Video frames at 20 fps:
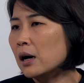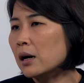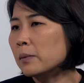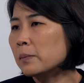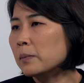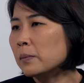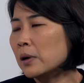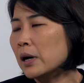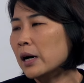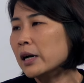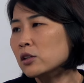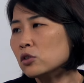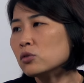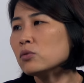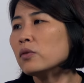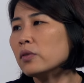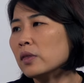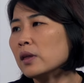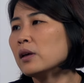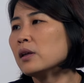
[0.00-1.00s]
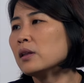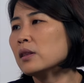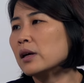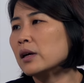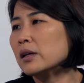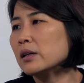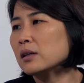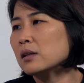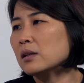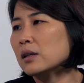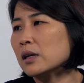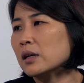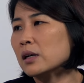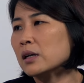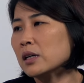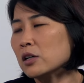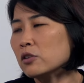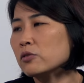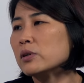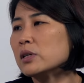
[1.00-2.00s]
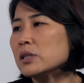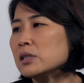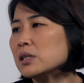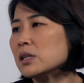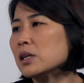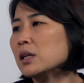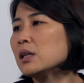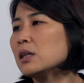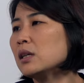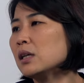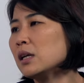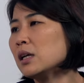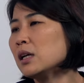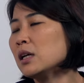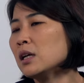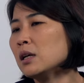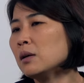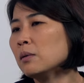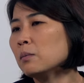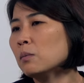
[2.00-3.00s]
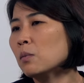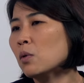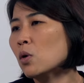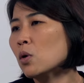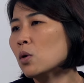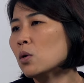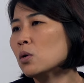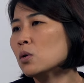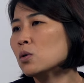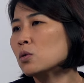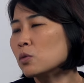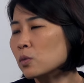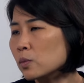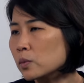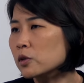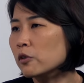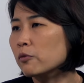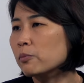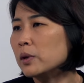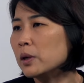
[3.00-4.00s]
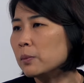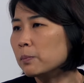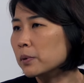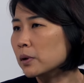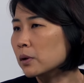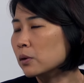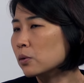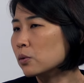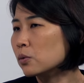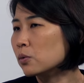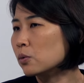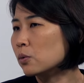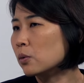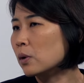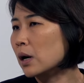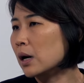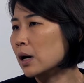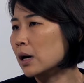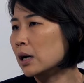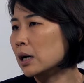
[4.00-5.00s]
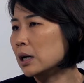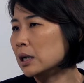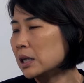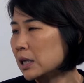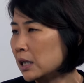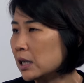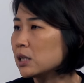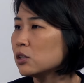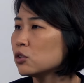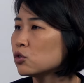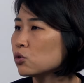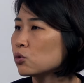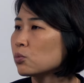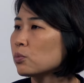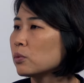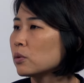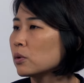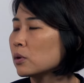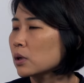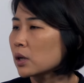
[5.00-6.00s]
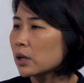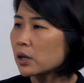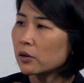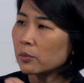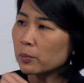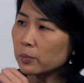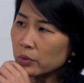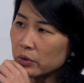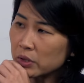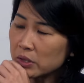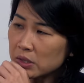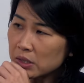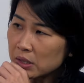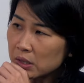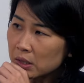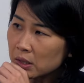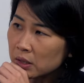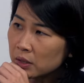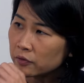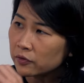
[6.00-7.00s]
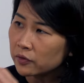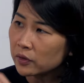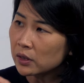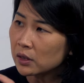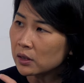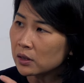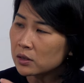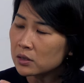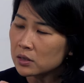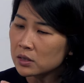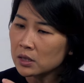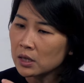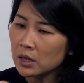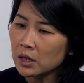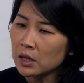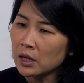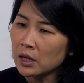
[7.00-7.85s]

I do think that there are increasingly more groups of people who are keen to kind of preserve this.